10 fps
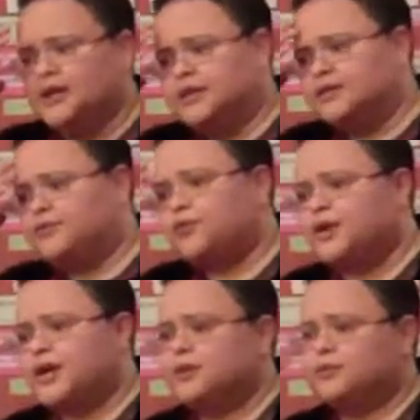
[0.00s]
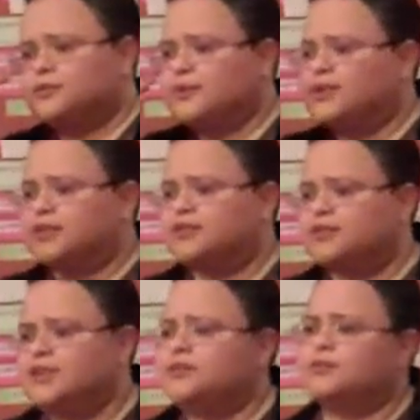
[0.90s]
his forehead was swollen, his
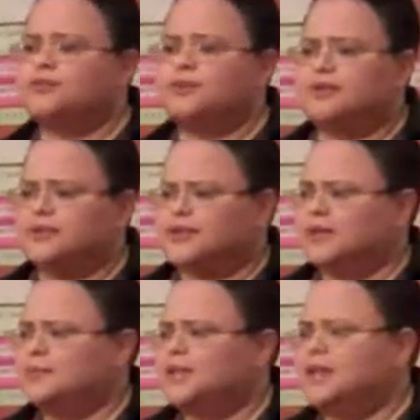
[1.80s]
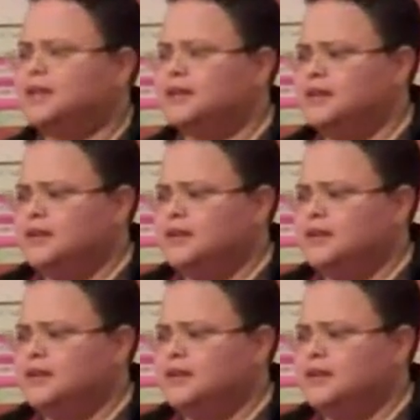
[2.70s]
cheeks were swollen, and I'm like,